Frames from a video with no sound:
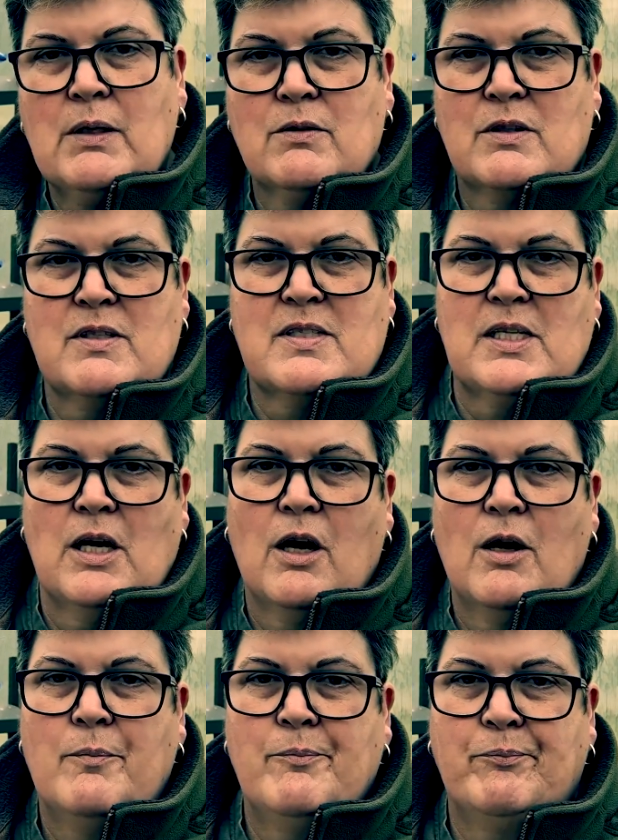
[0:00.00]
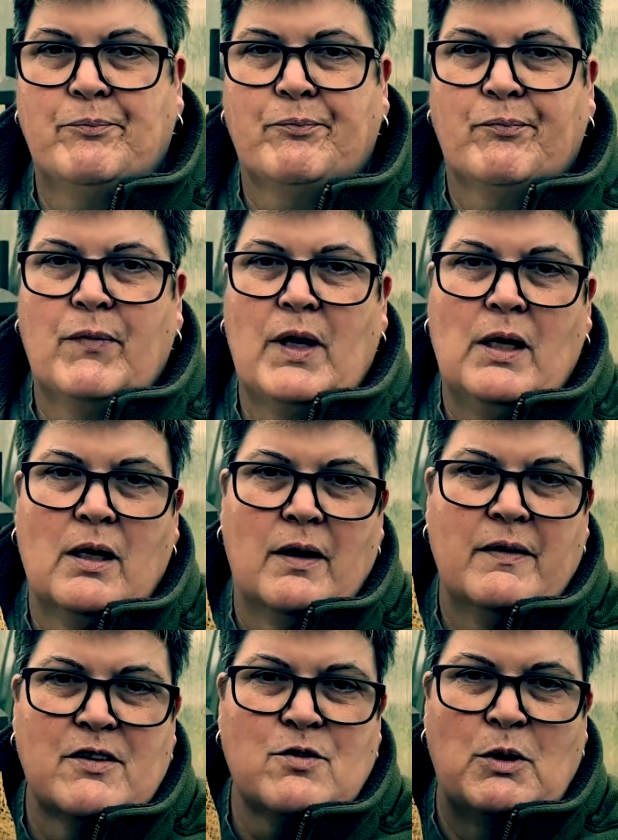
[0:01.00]
to start,
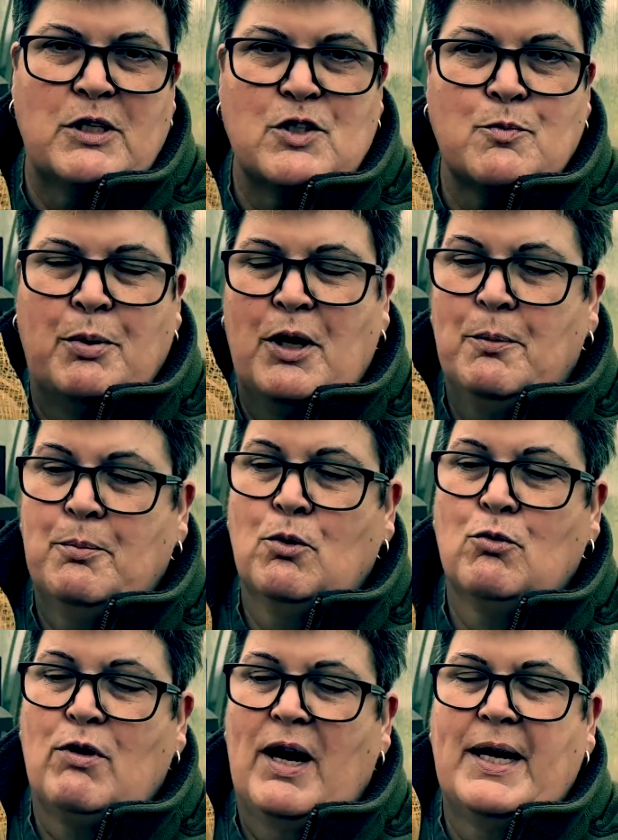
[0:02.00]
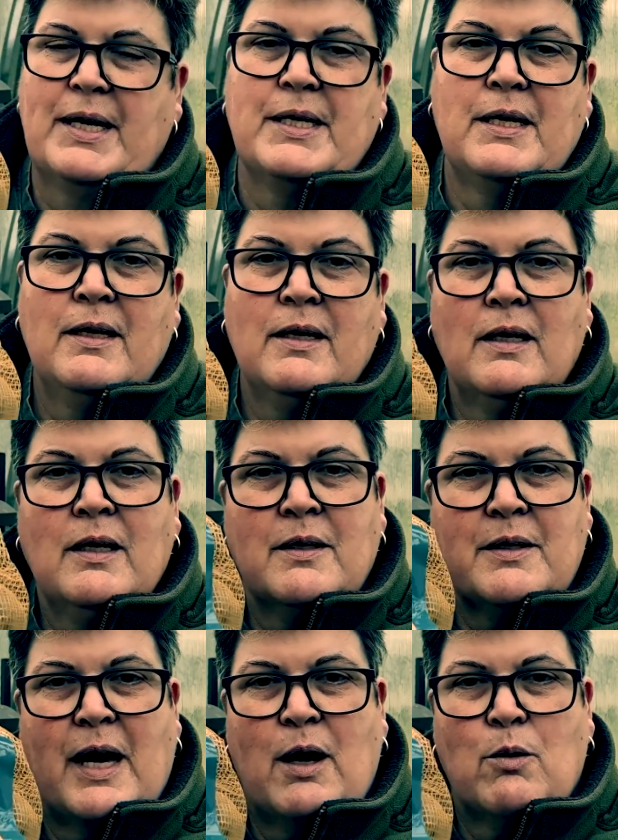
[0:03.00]
and this one's Purple Rain.
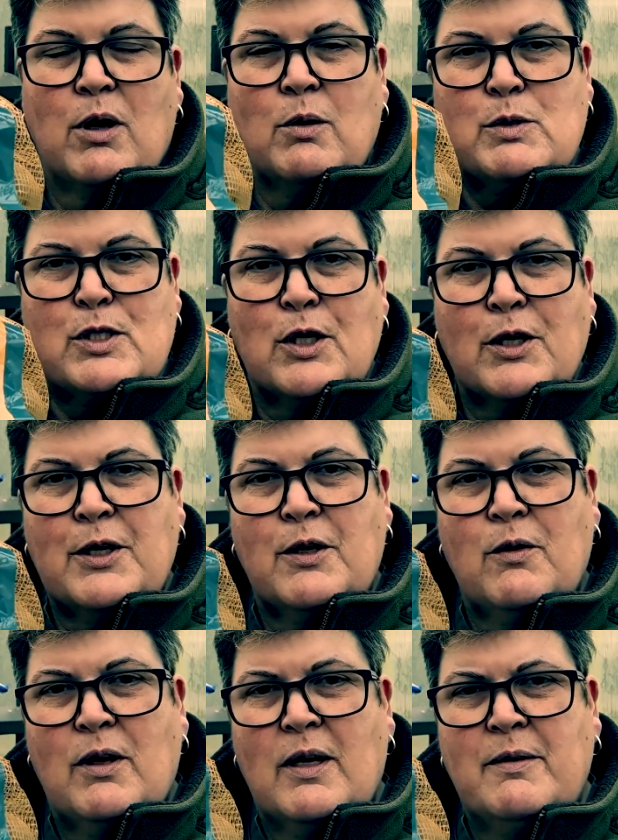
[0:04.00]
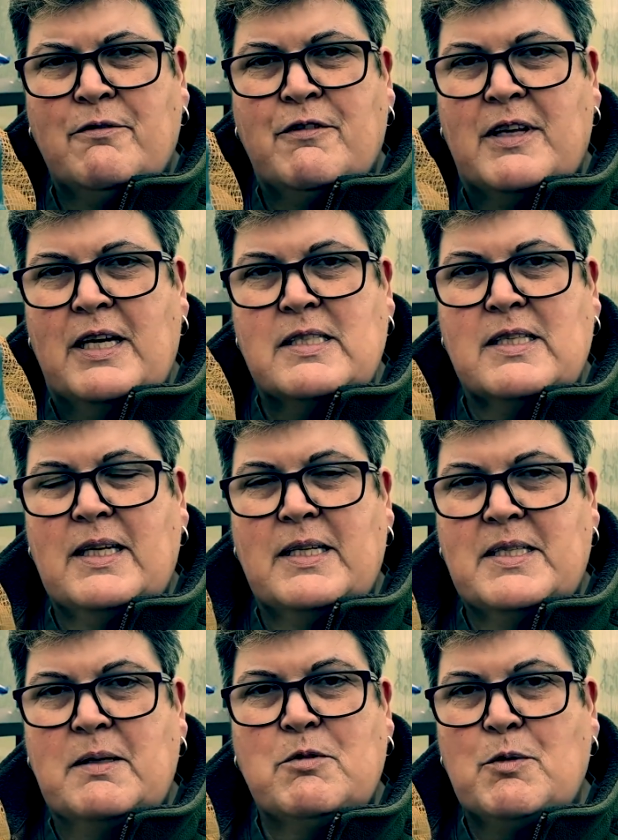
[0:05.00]
Now I was looking online for these and they
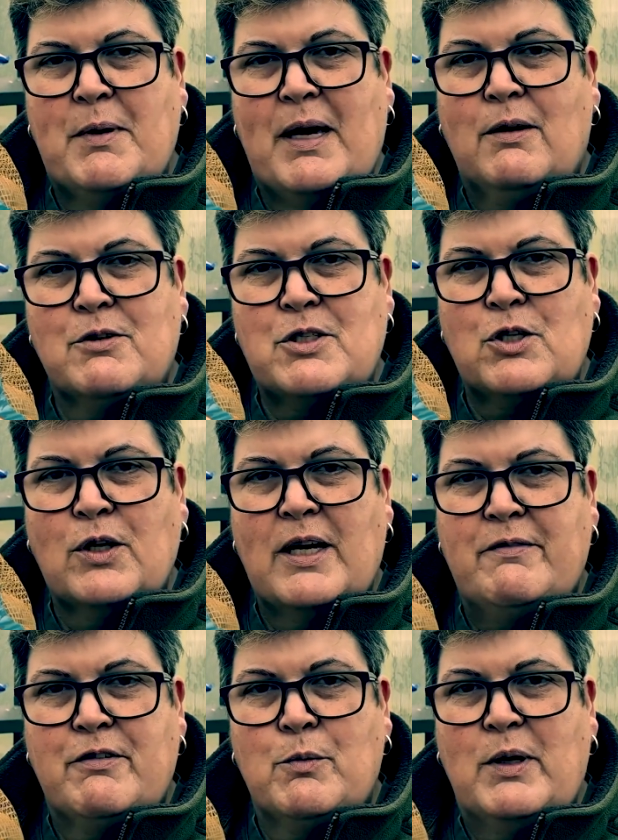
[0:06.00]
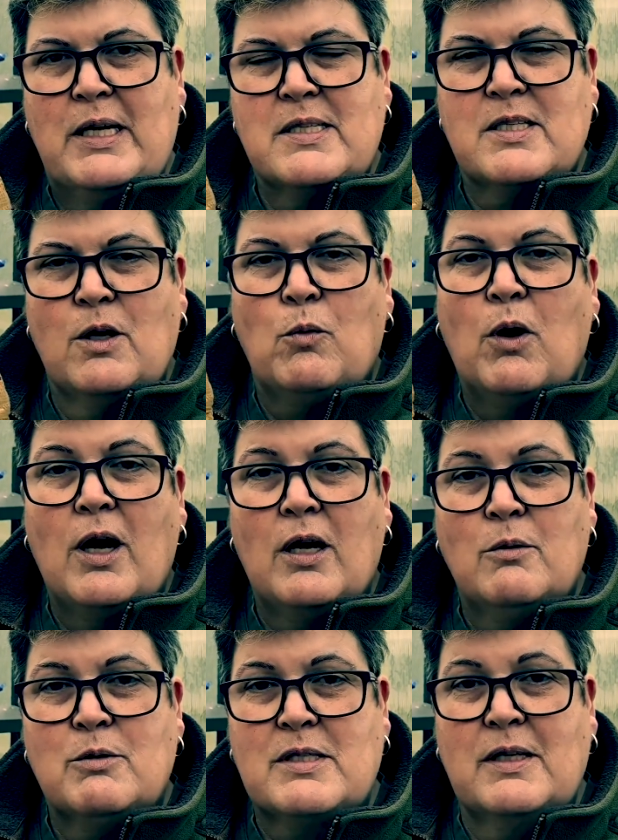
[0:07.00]
seem to be out of stock everywhere, so while
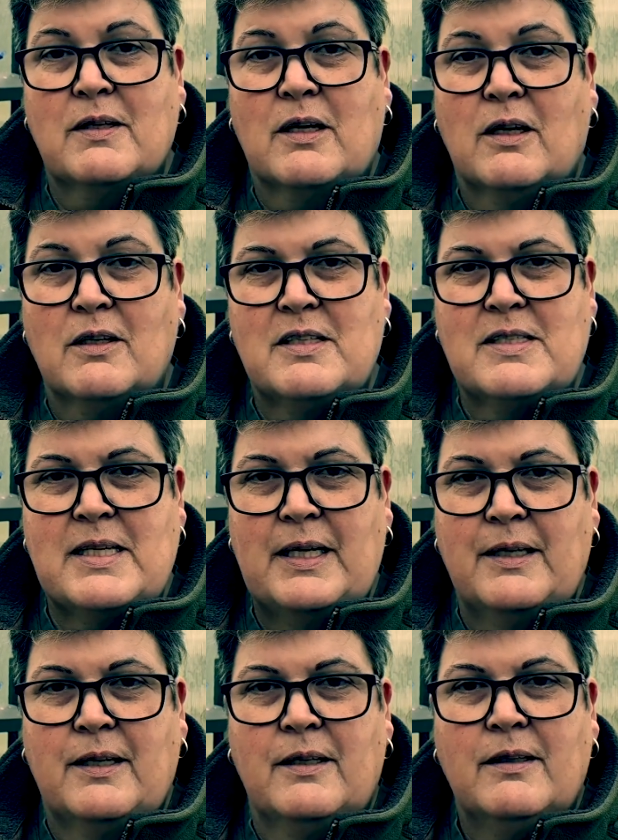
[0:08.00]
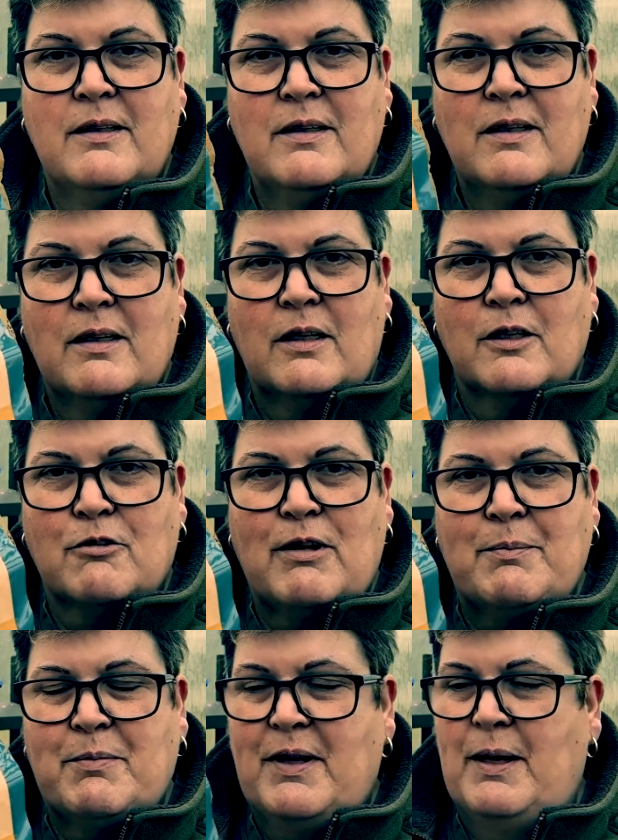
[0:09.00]
I was at the garden centre I
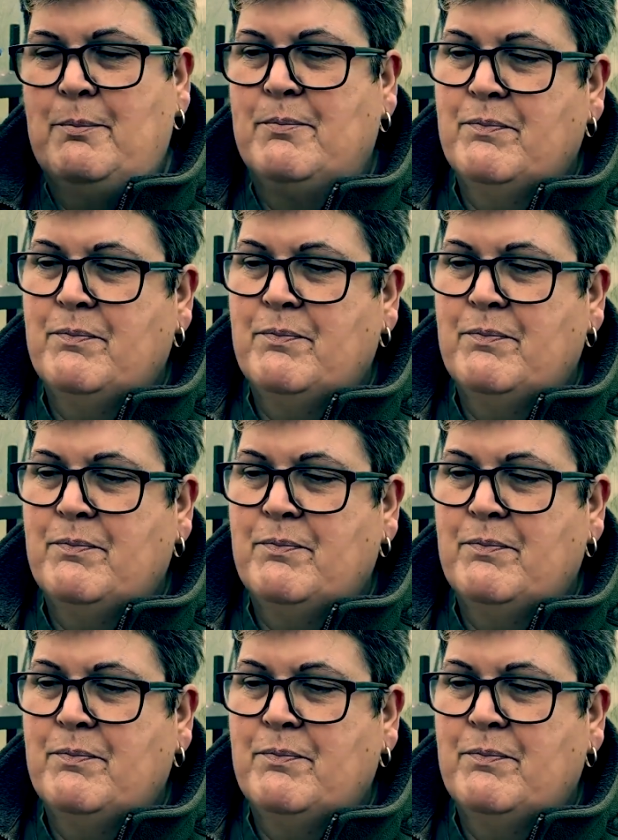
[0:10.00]
grabbed them.